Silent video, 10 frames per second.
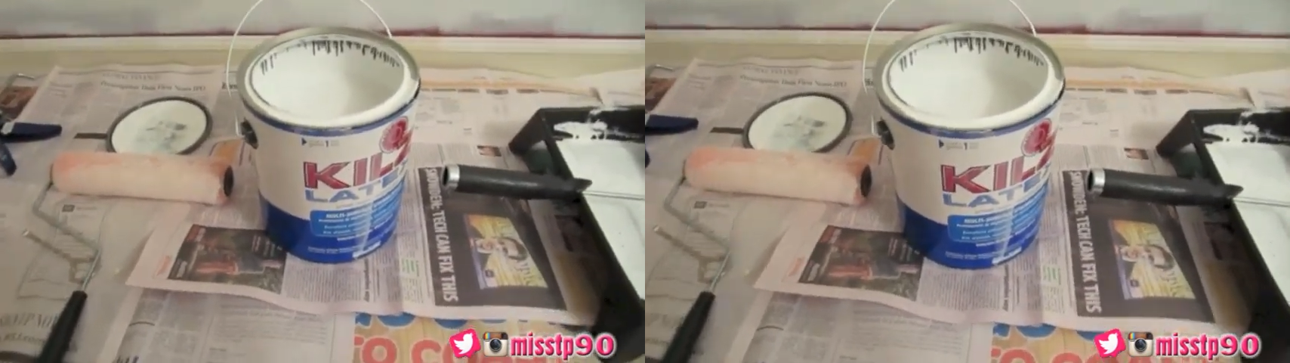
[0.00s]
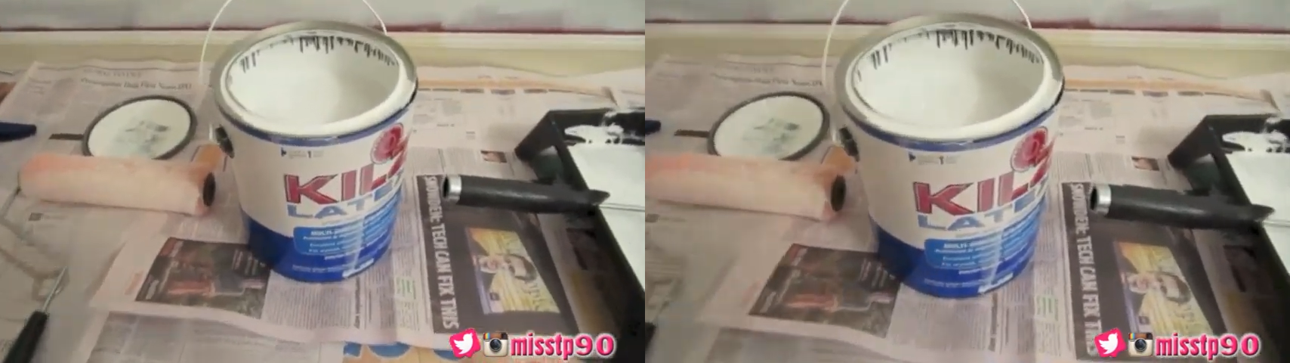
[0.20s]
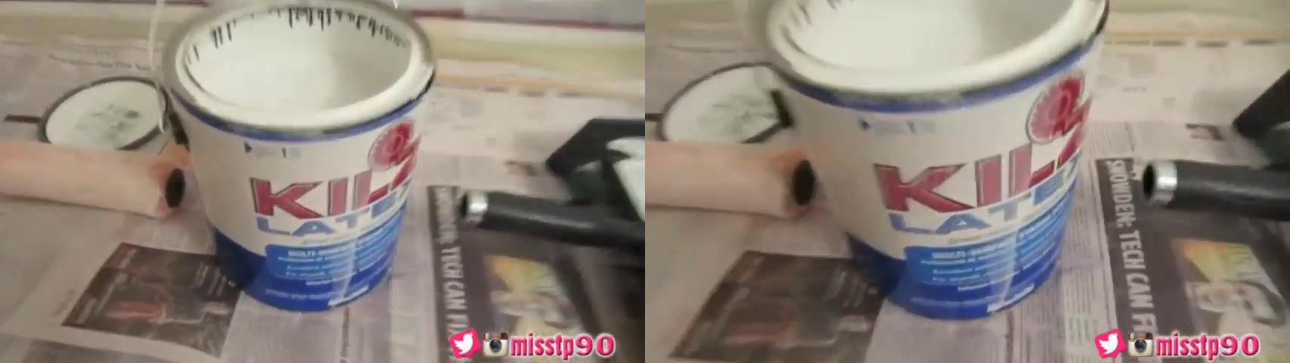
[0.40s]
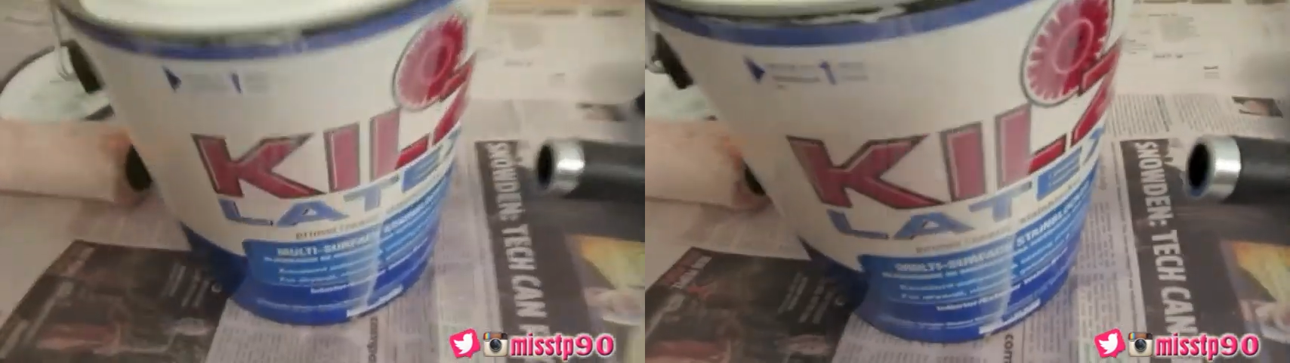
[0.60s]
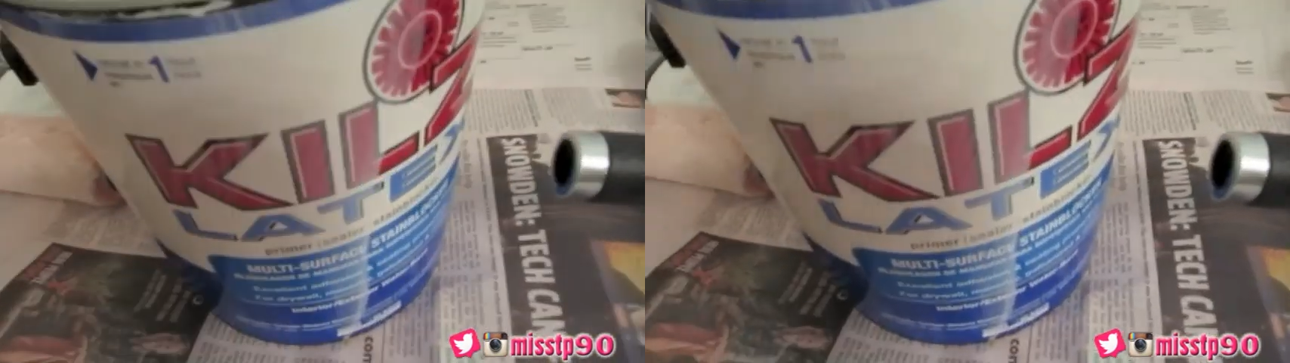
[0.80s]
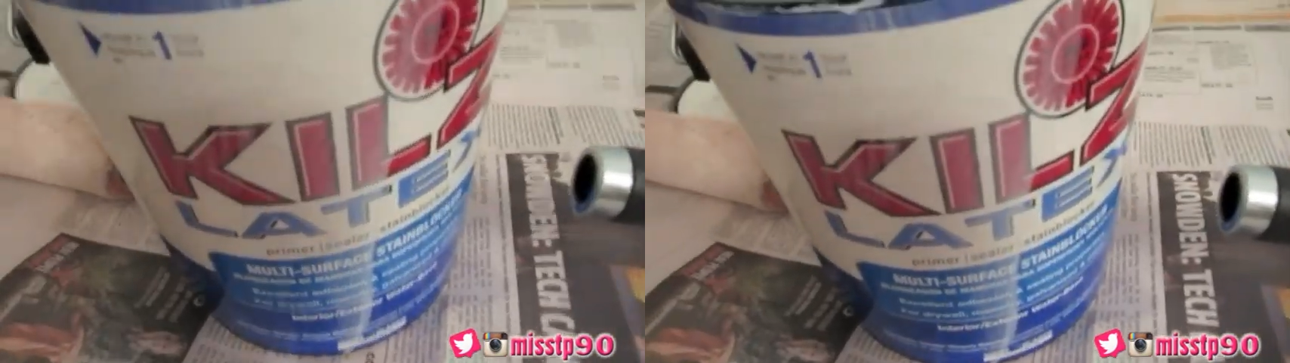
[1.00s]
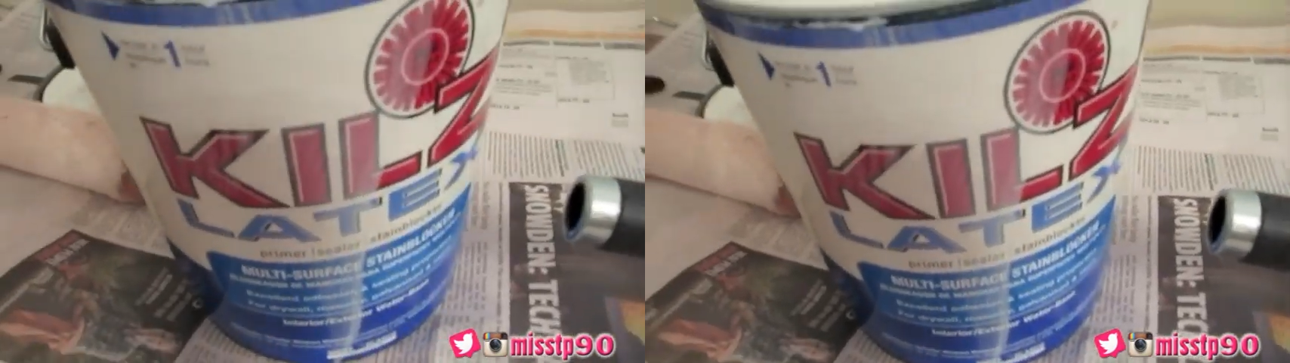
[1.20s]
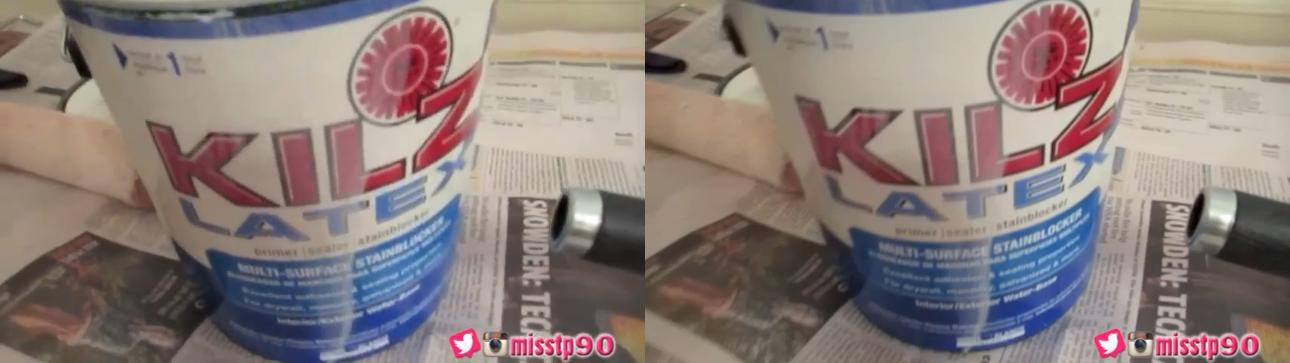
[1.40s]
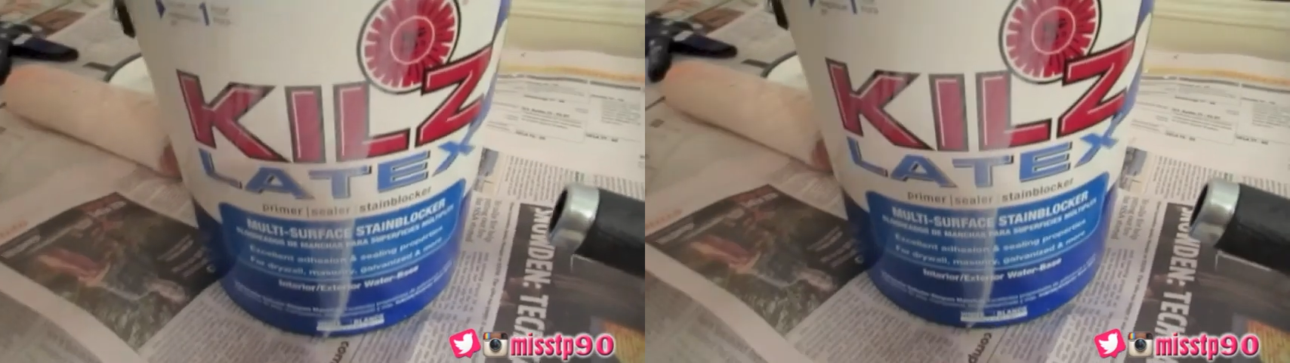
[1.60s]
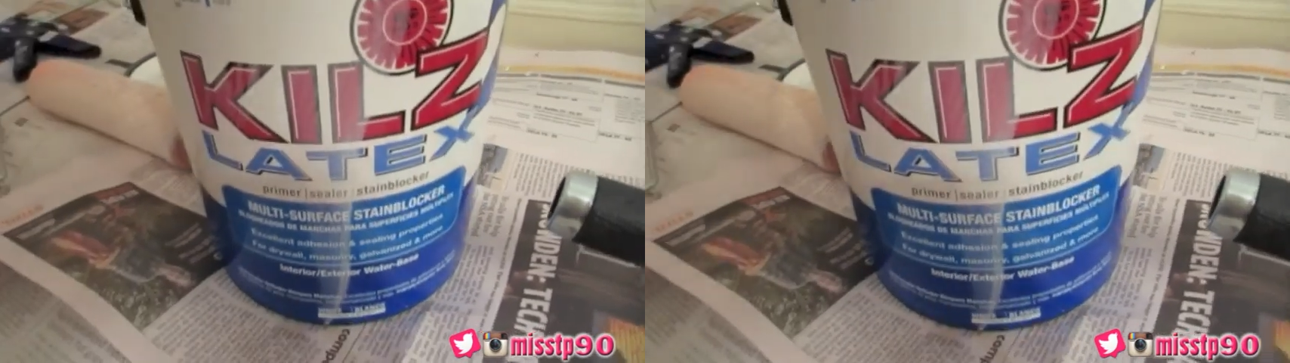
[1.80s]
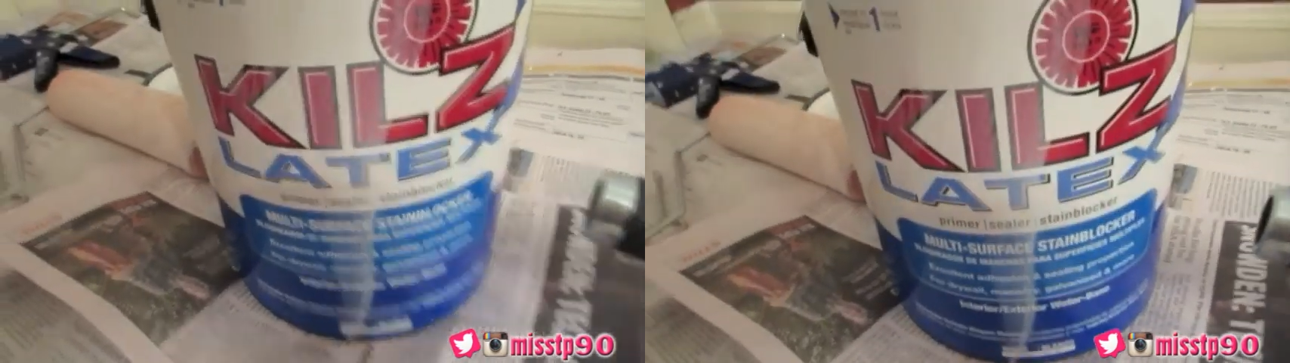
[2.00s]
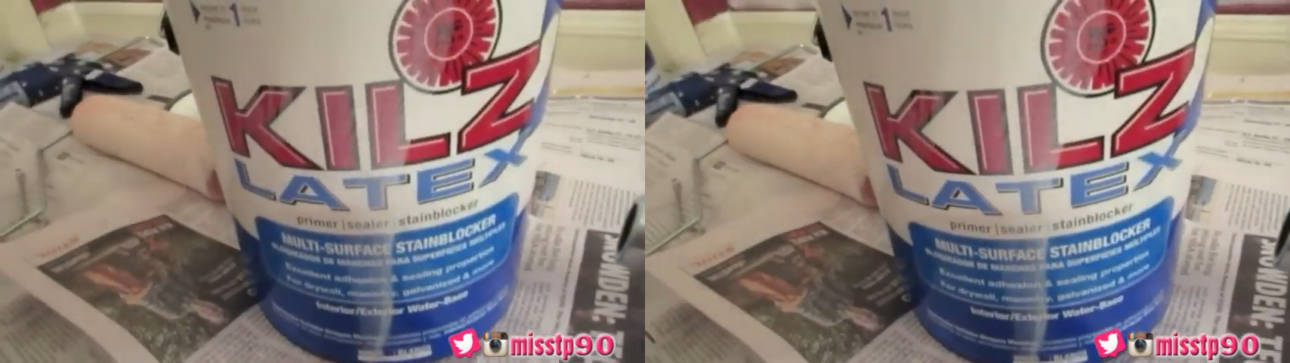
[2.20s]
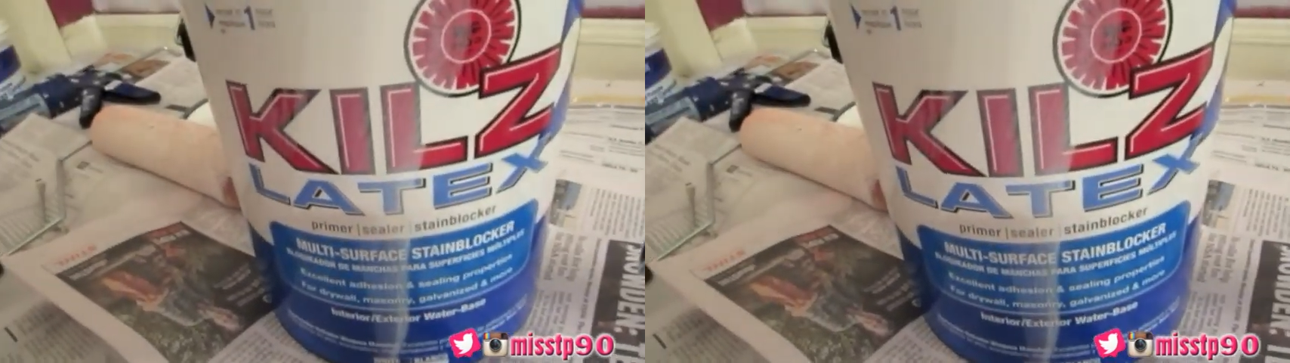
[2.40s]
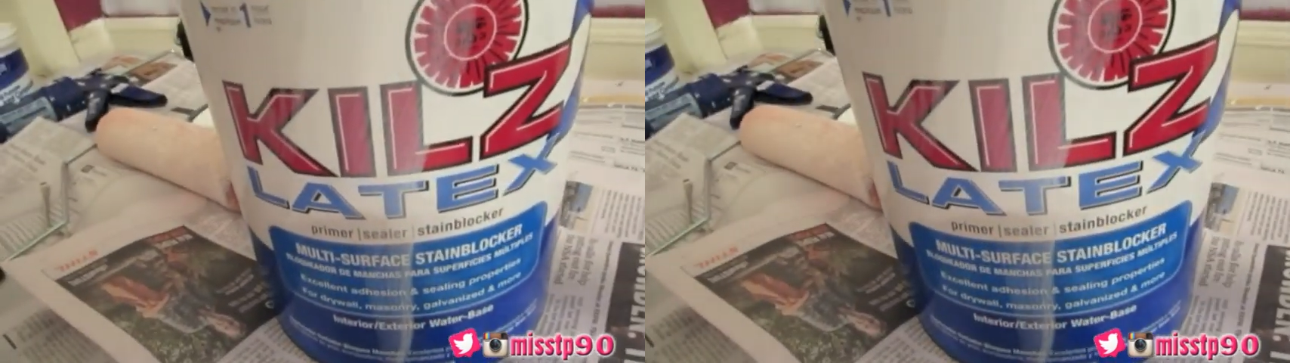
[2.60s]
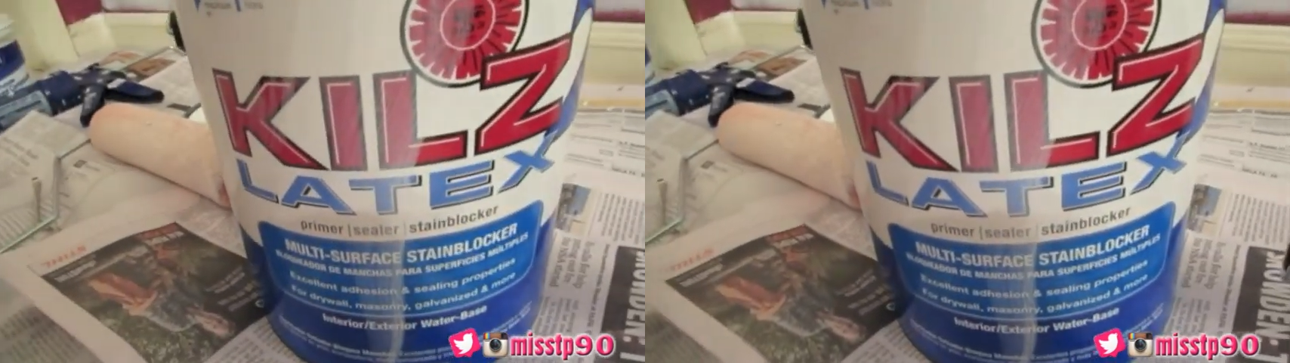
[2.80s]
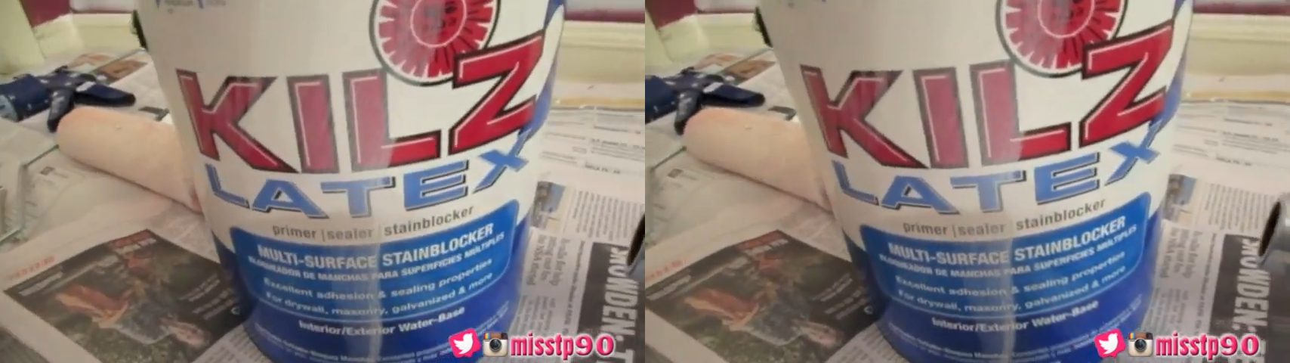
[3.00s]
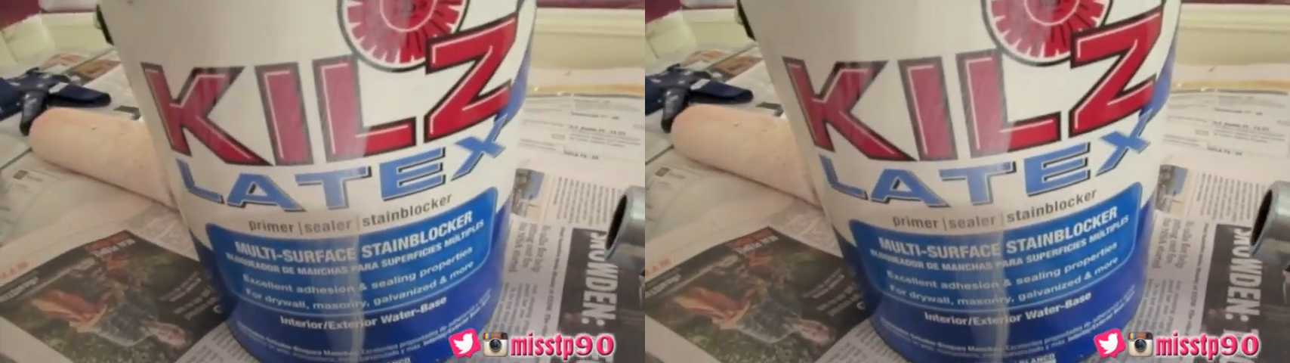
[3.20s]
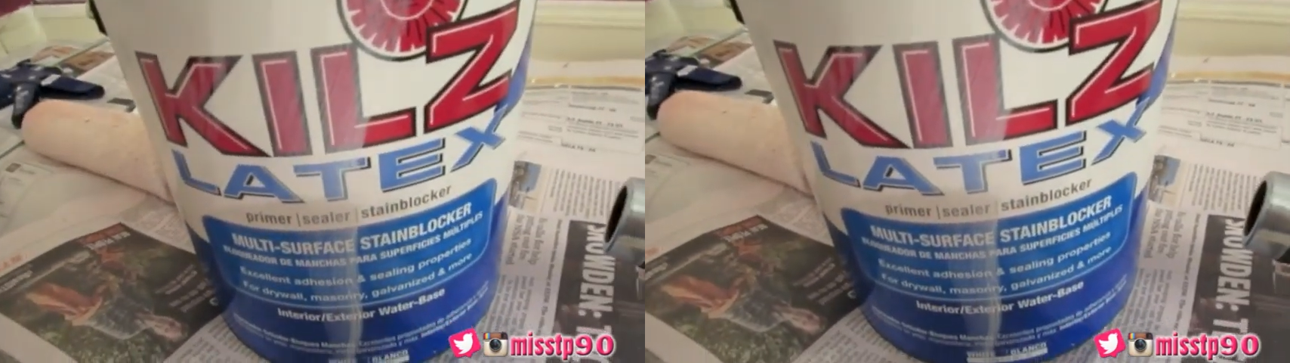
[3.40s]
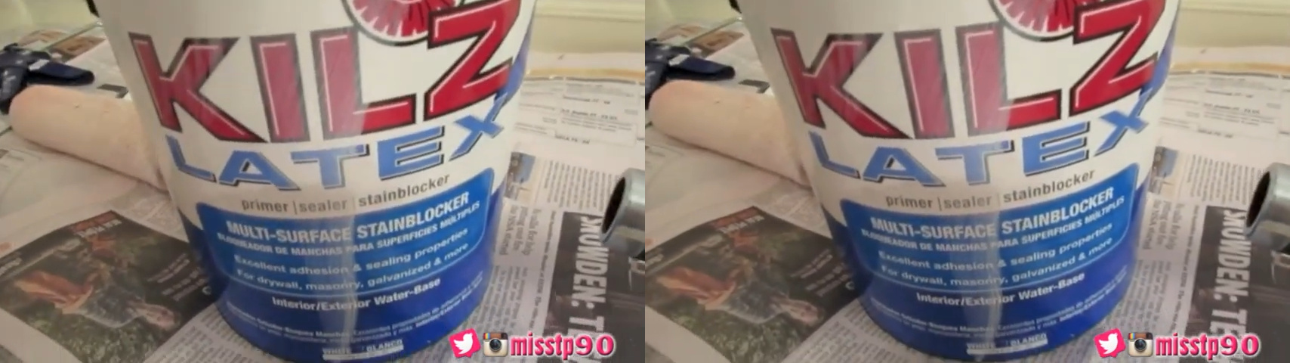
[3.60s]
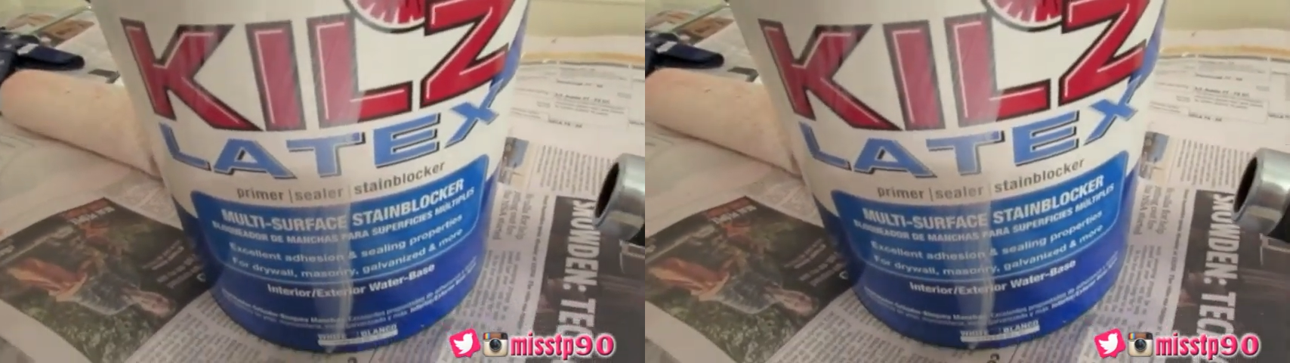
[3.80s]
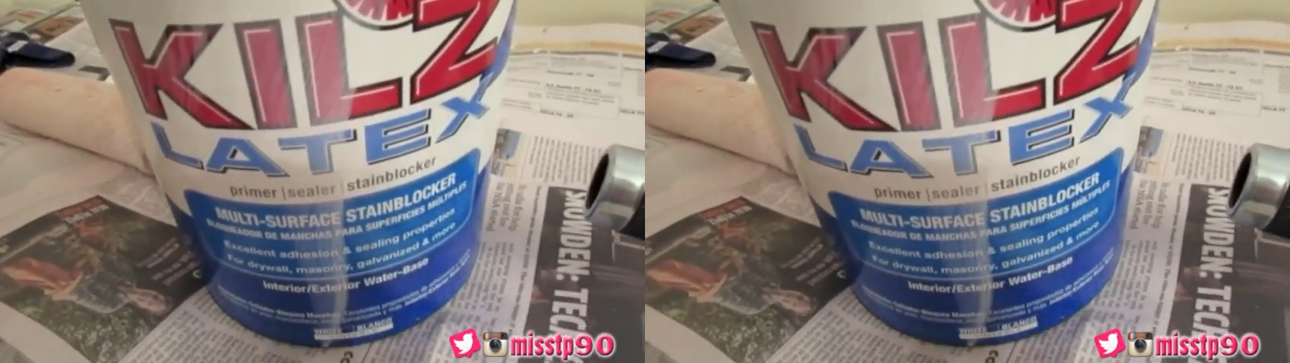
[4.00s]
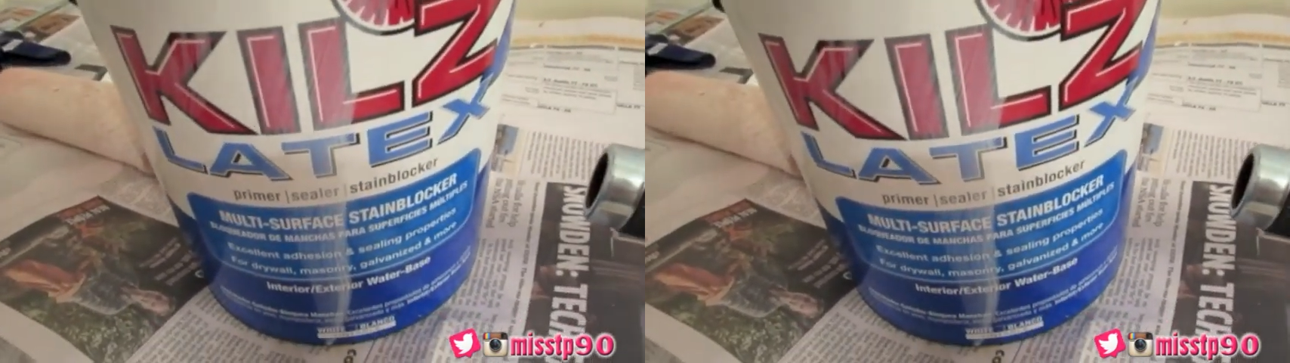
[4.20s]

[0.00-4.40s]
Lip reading: (no speaker visible)